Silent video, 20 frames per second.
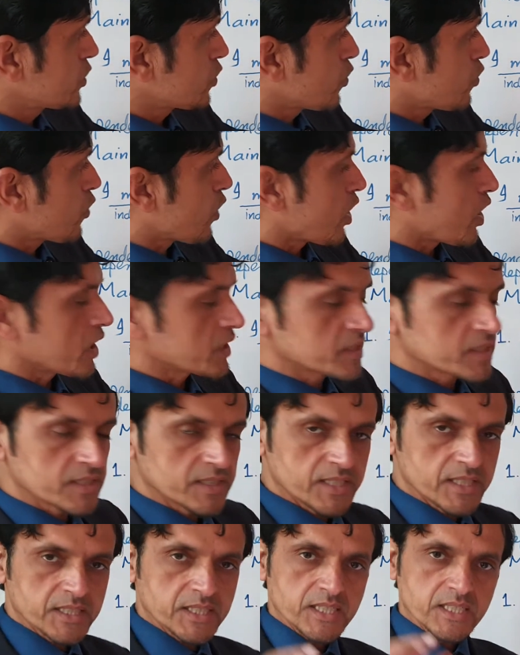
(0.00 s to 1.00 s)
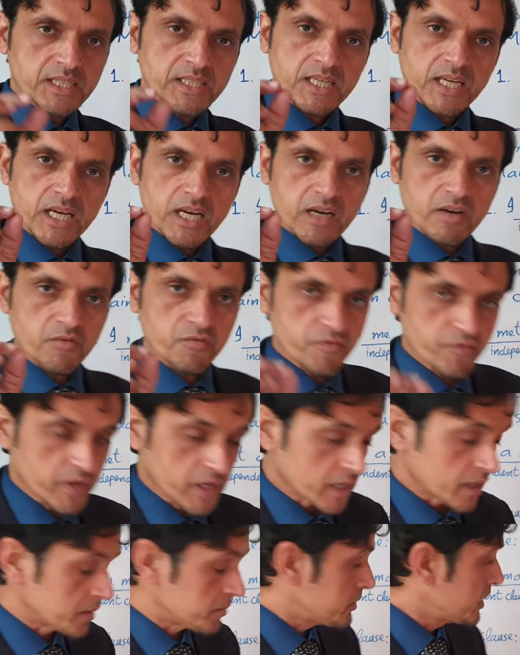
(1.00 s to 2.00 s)
was, this is a
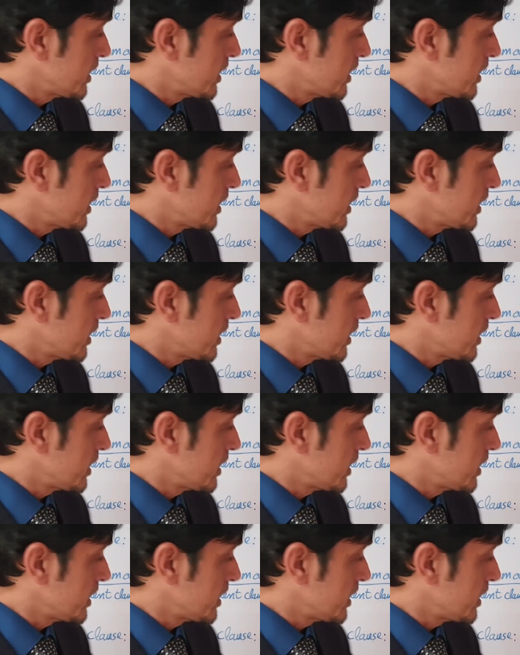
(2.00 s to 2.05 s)
verb.